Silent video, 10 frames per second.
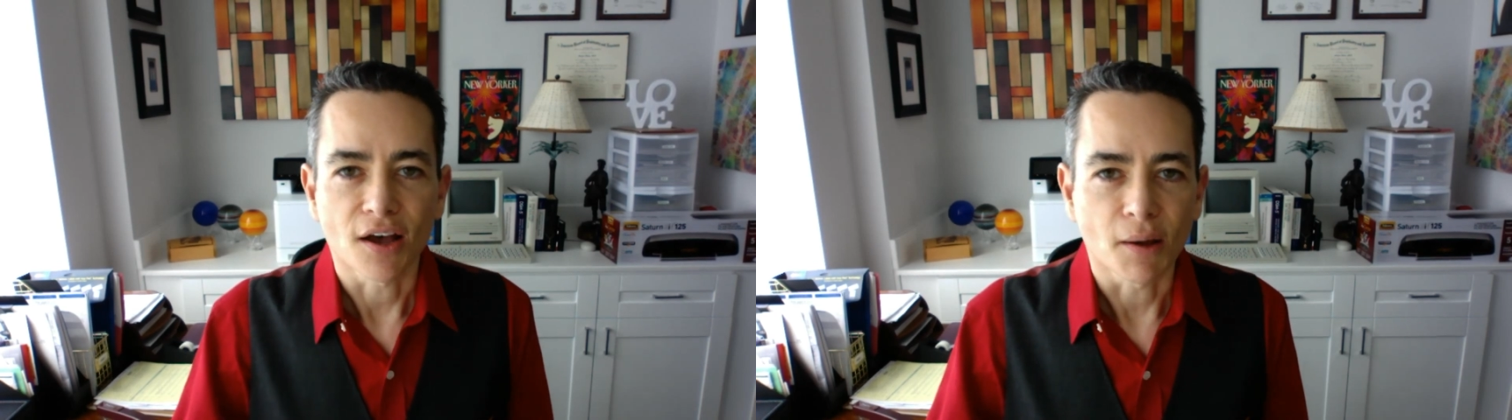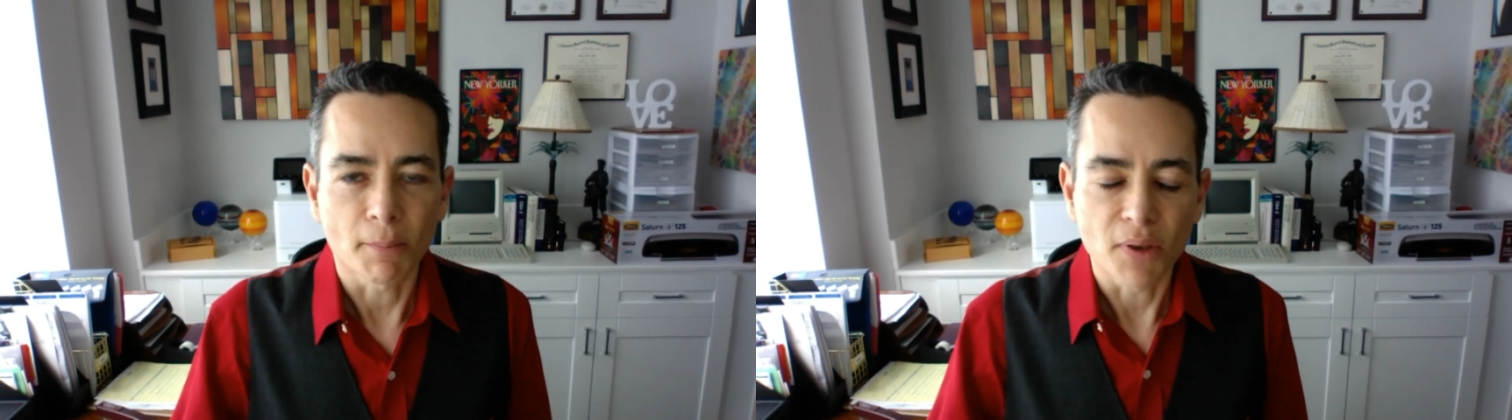
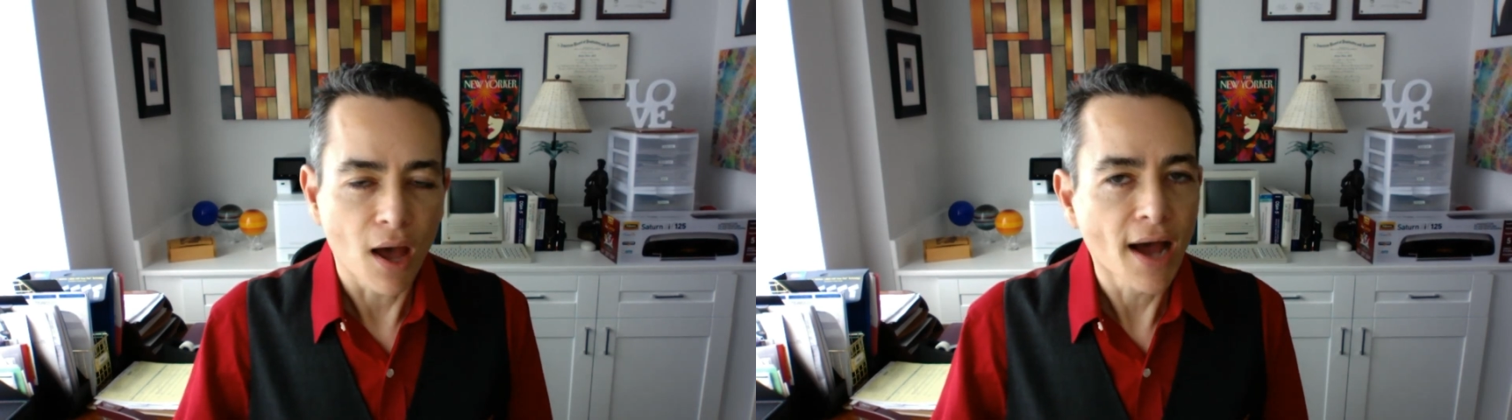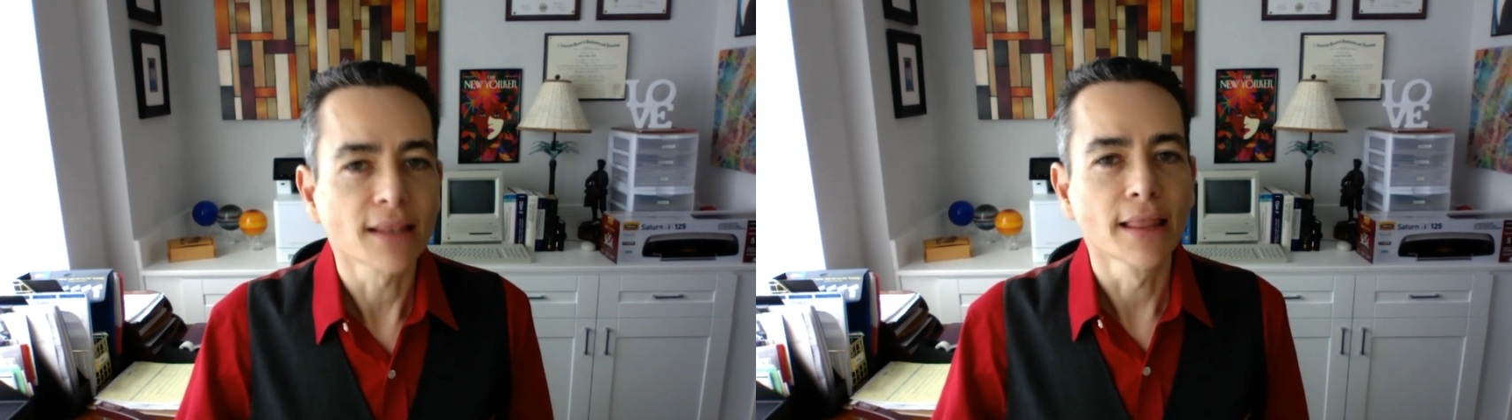I'm
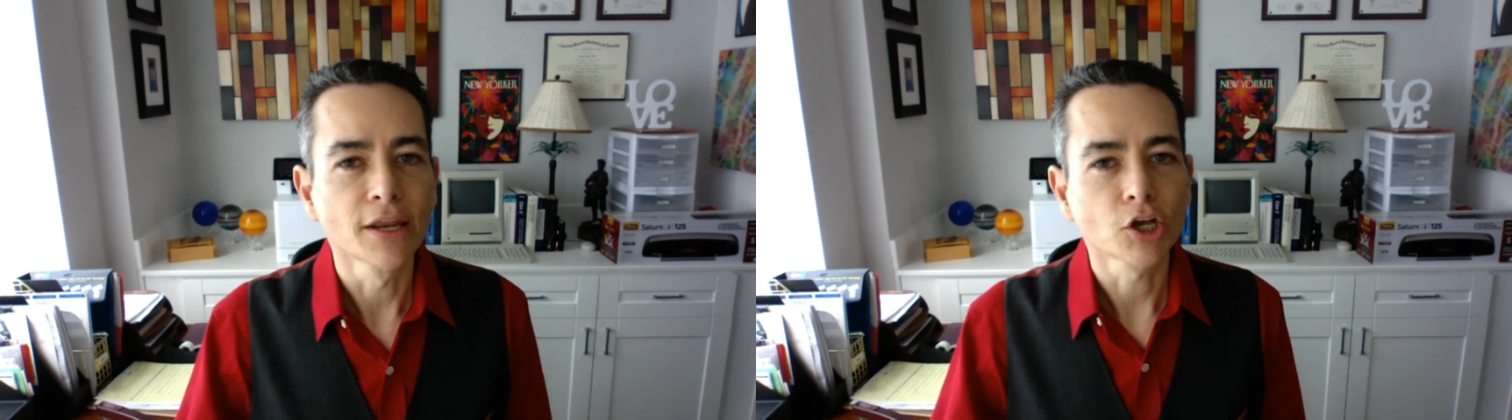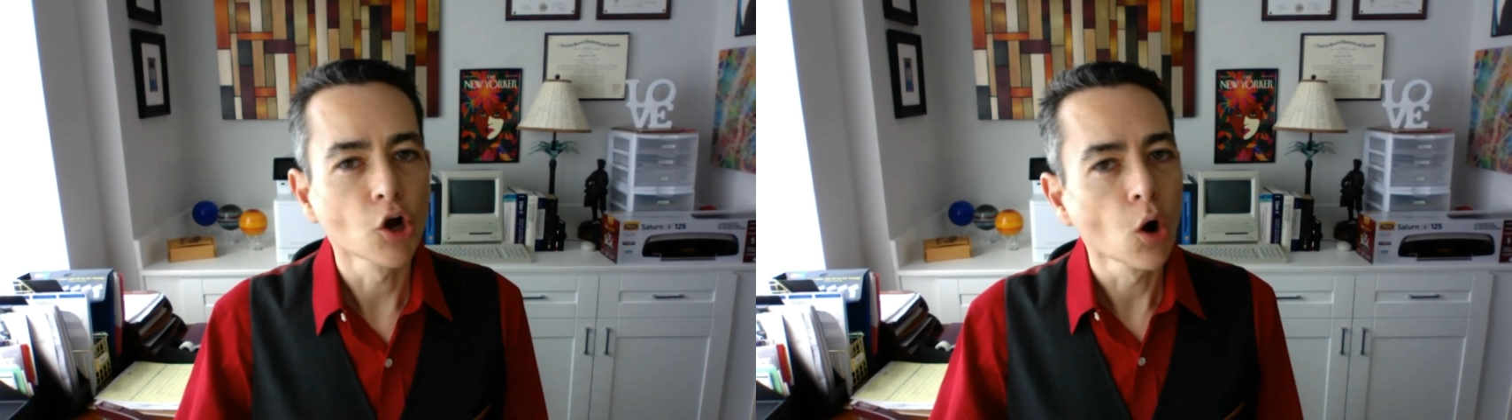not
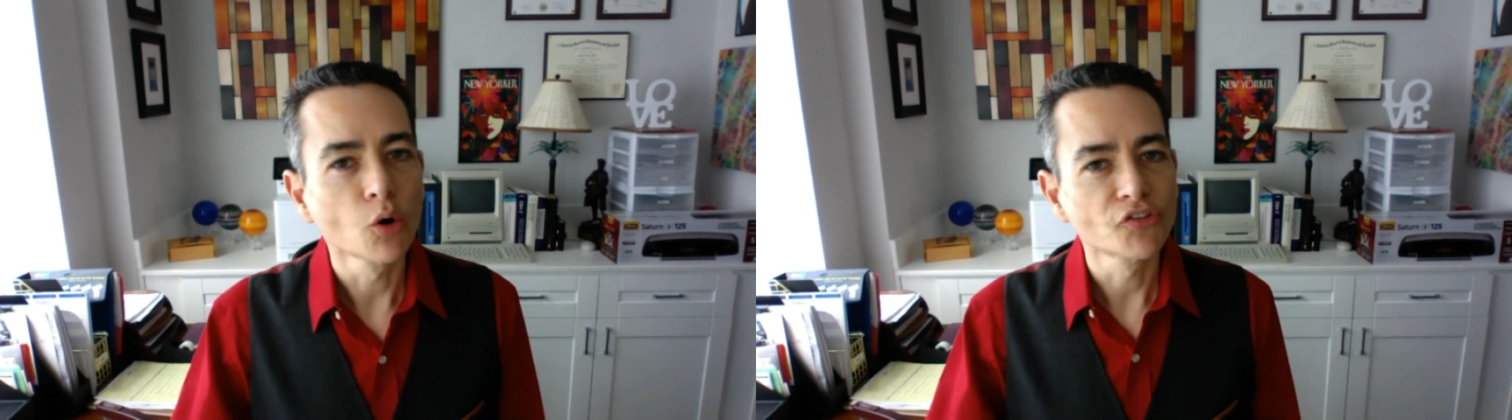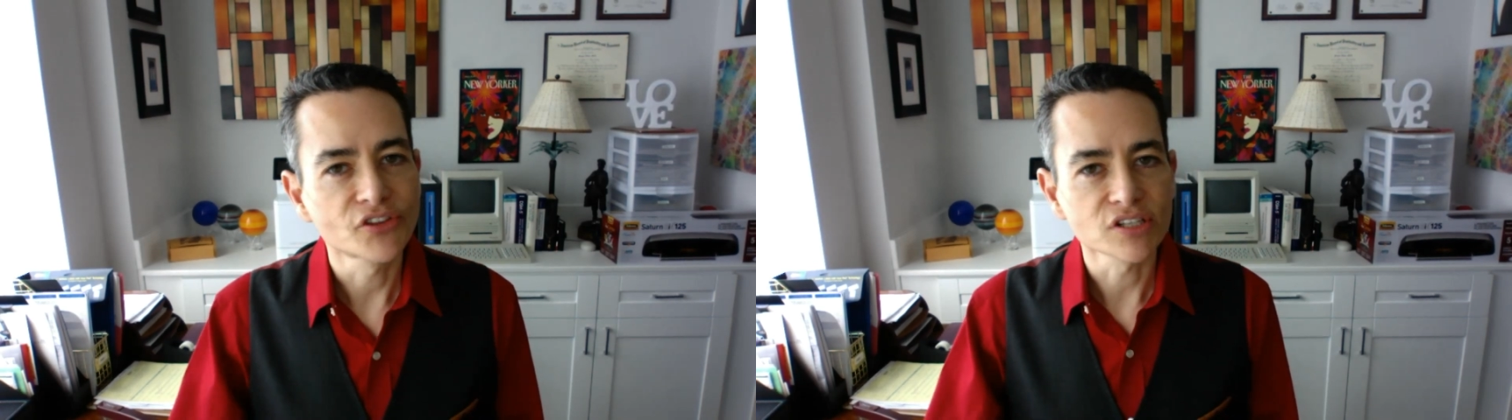letting go
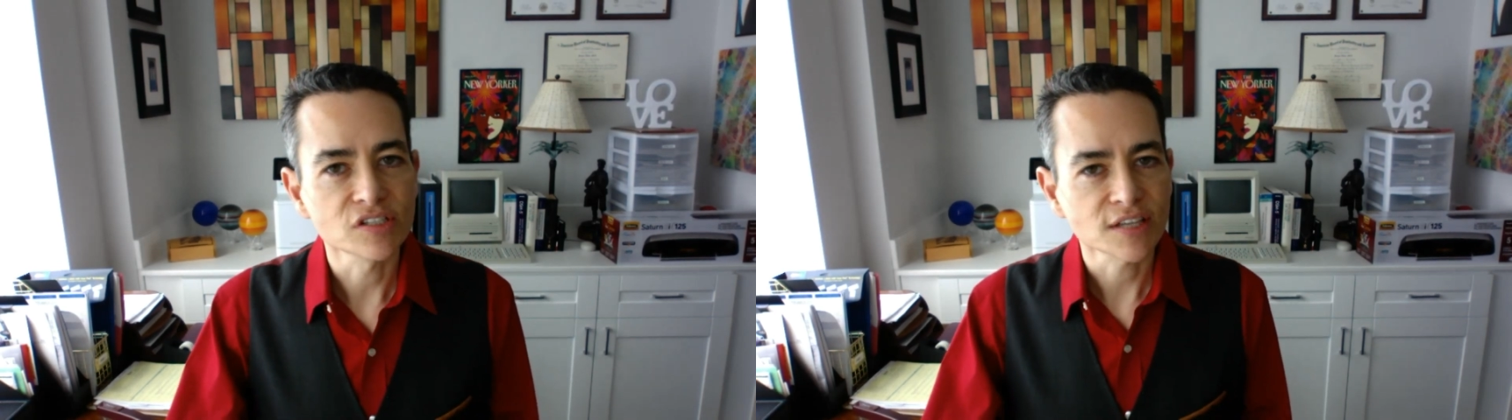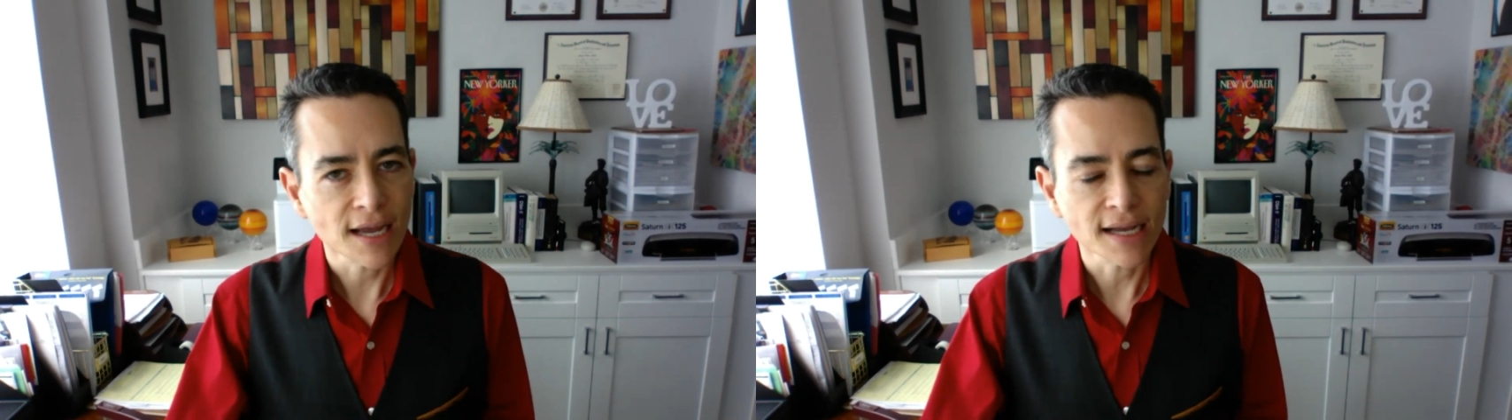of this
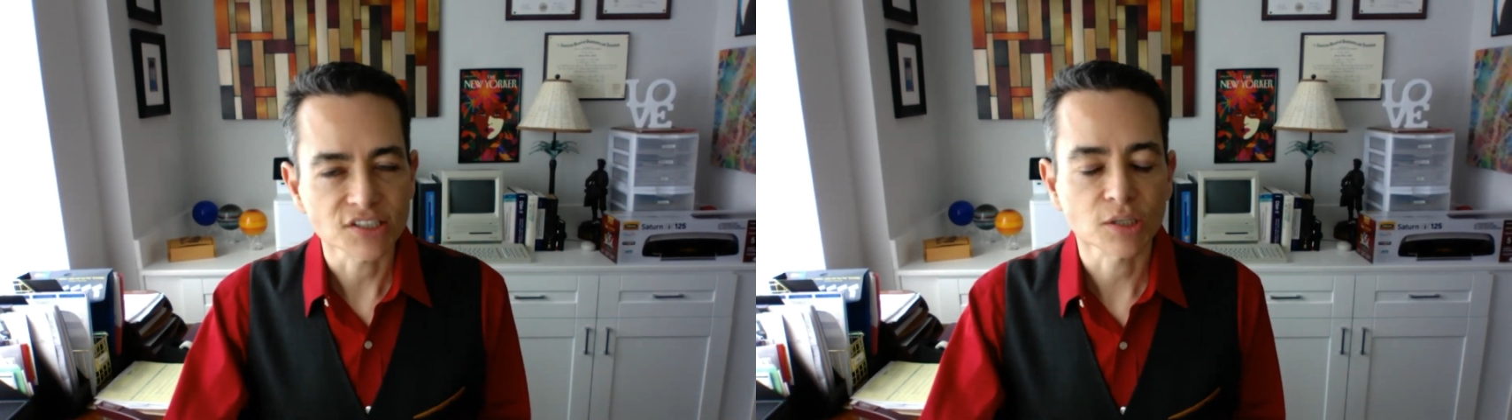task.